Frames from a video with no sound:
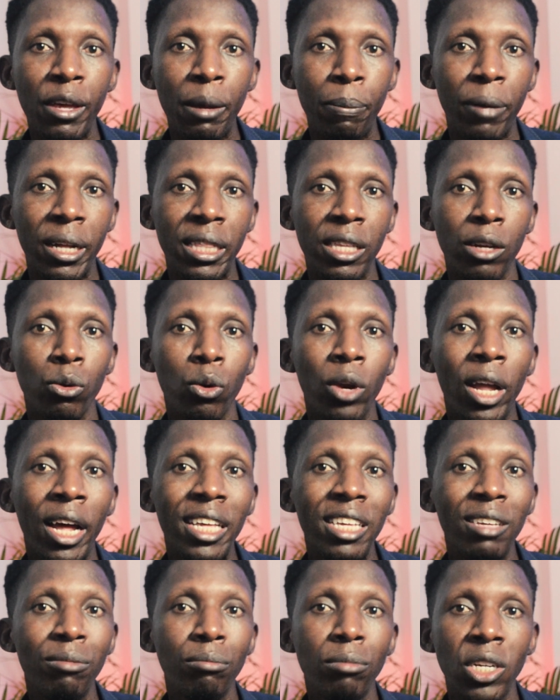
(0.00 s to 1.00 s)
a particular
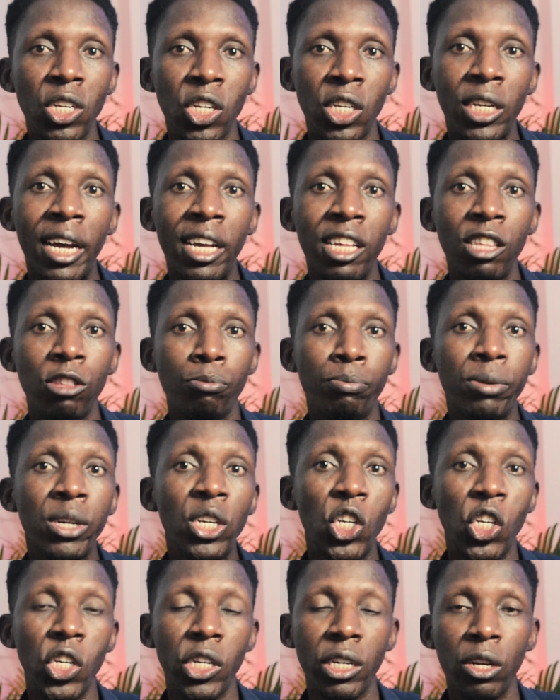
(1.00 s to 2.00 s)
image that is being
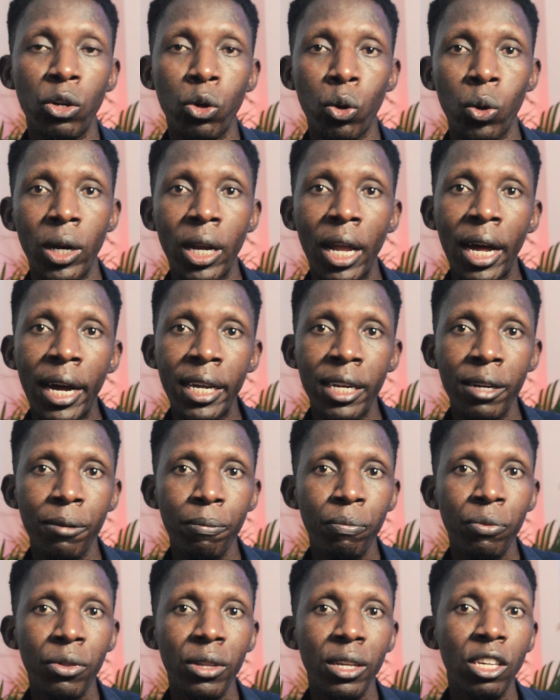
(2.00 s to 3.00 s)
shared online
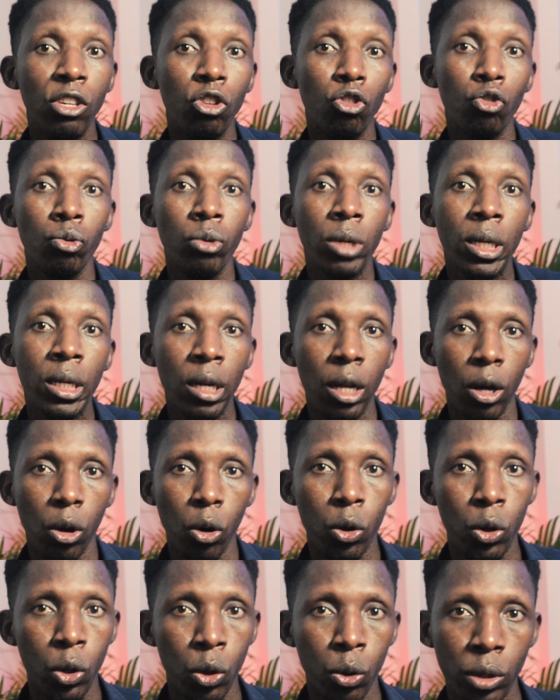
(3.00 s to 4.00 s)
is real
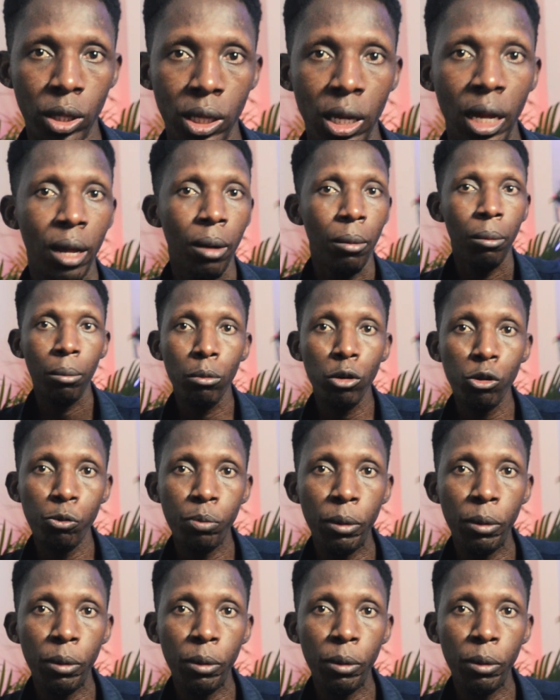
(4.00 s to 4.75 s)
or not. Most